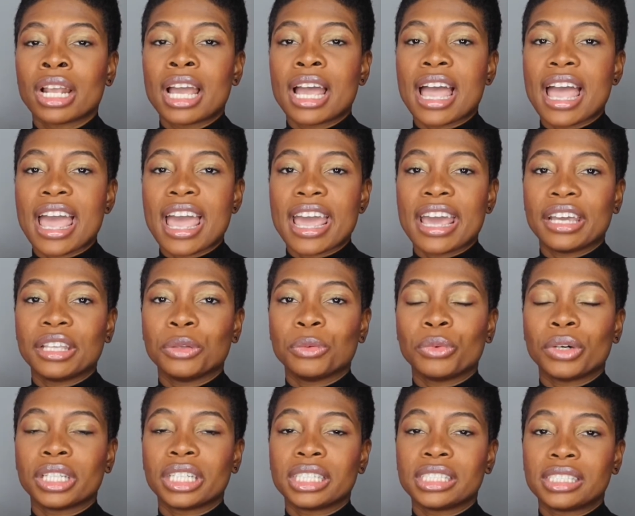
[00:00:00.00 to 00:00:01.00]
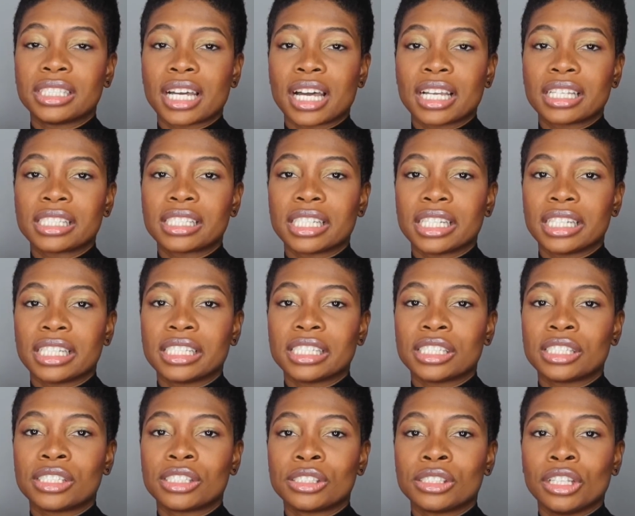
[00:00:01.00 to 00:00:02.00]
And what it does
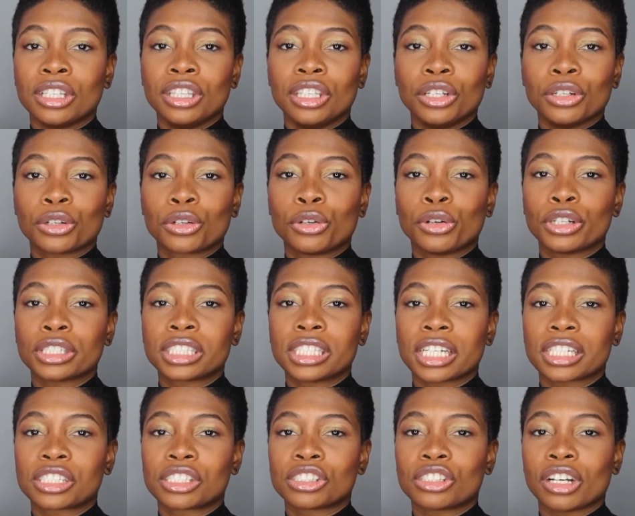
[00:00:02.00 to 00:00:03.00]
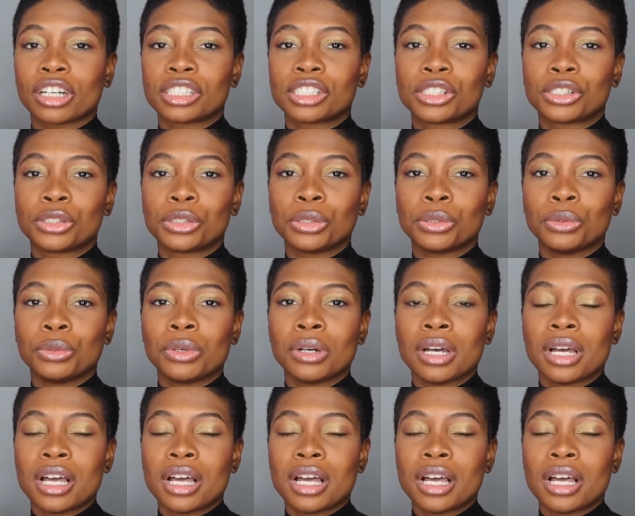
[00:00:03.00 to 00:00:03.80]
is the neocortex starts to